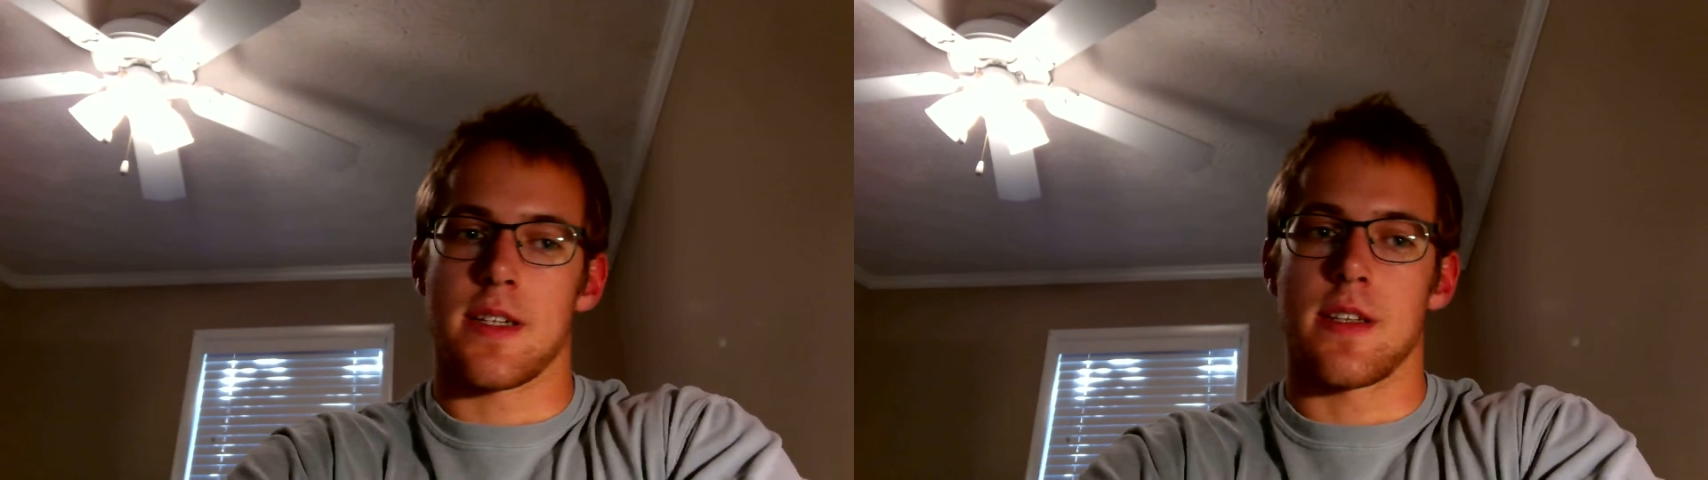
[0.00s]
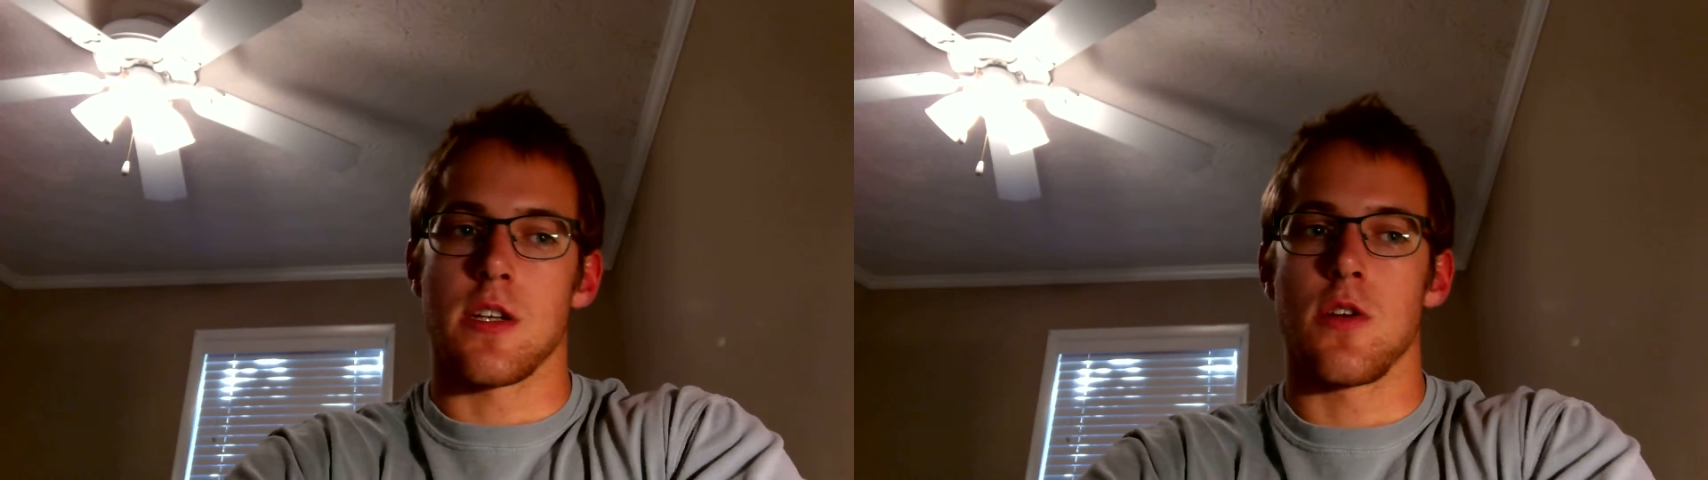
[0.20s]

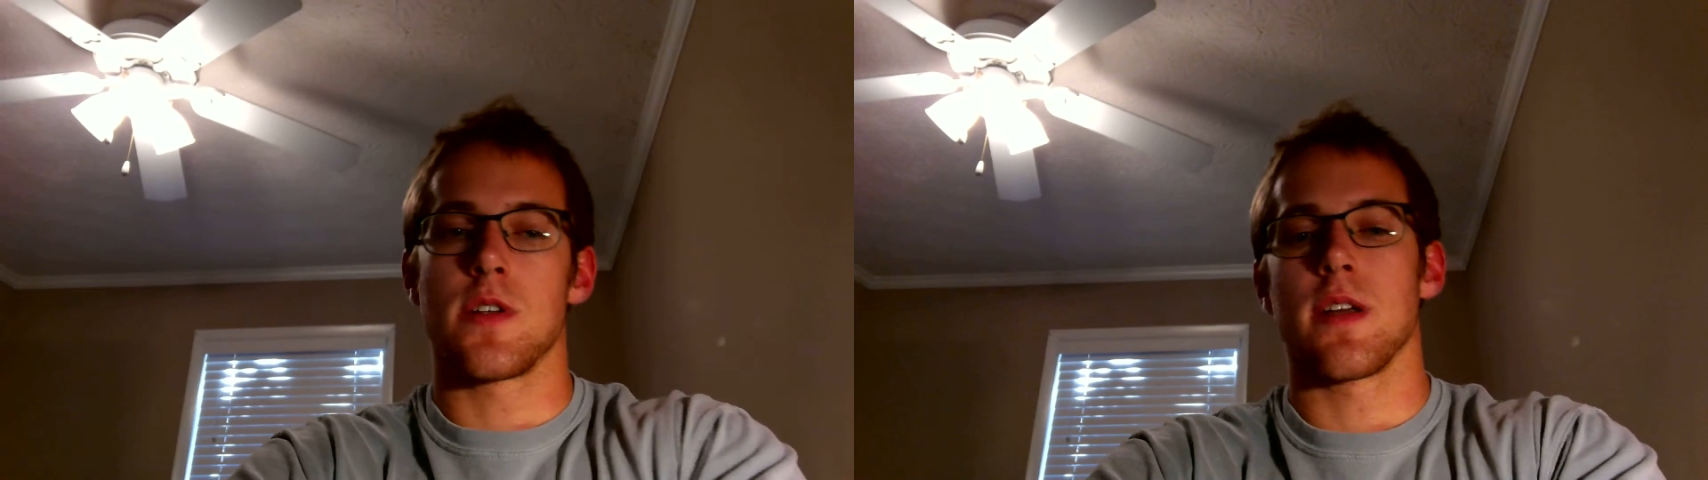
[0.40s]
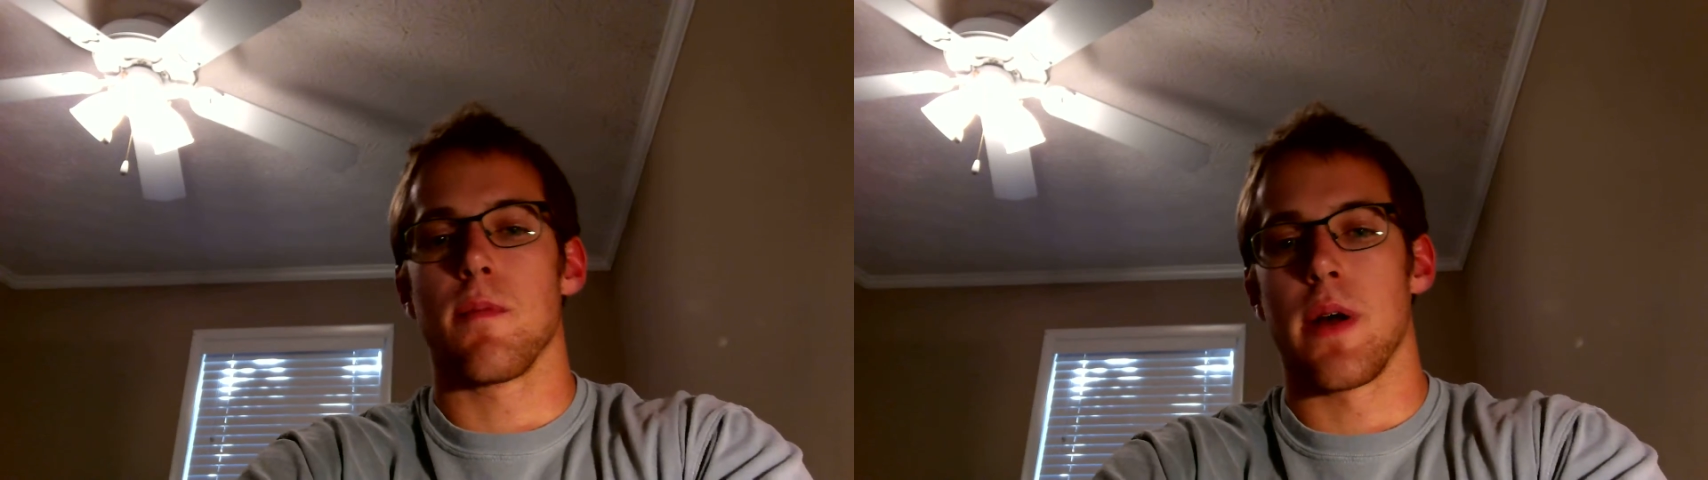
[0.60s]
that
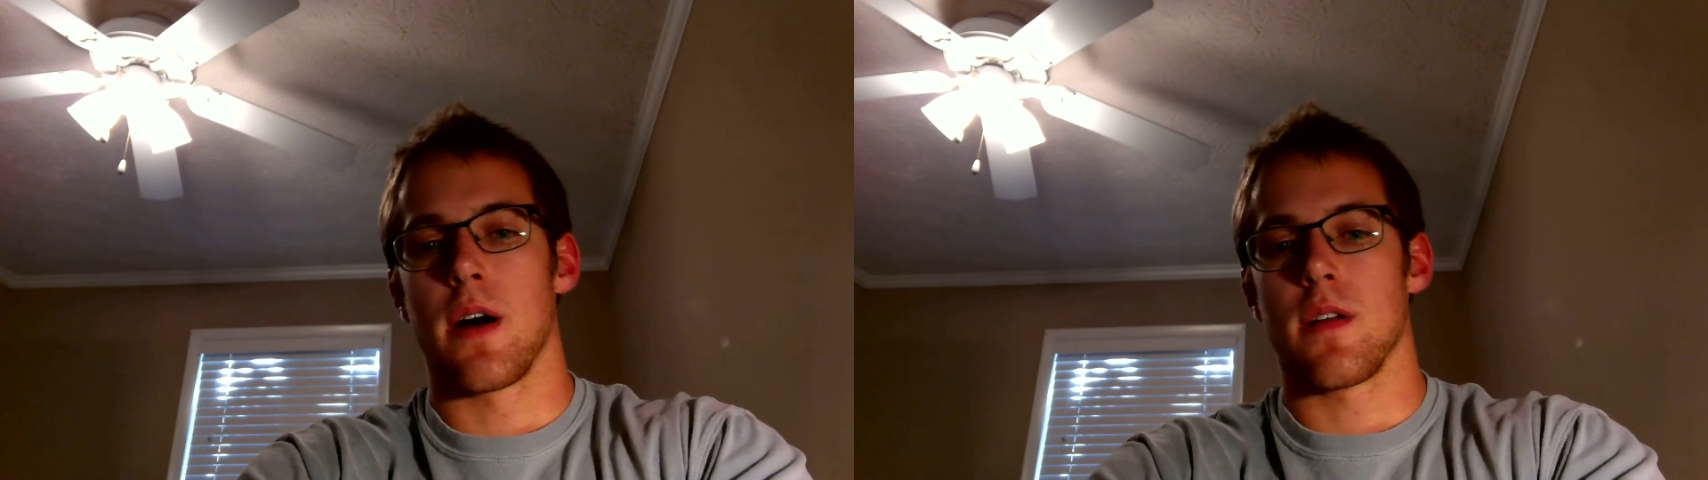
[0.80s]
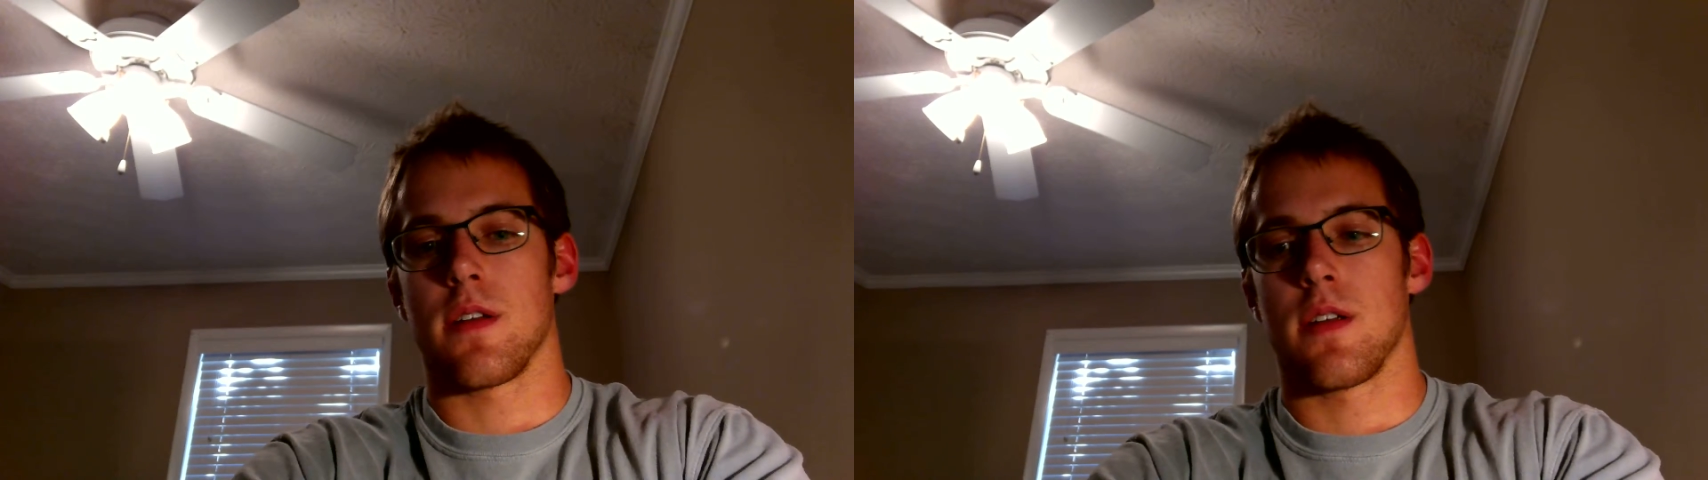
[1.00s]
using a belt